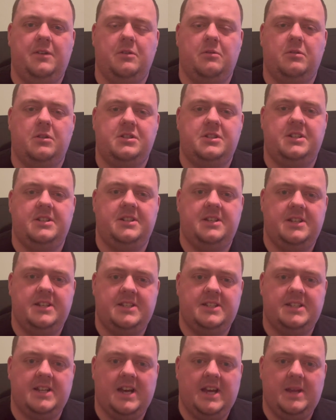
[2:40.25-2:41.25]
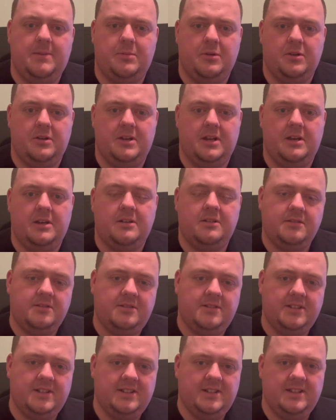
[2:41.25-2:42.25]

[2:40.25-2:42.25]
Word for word: you're watching this, Zay Burnell,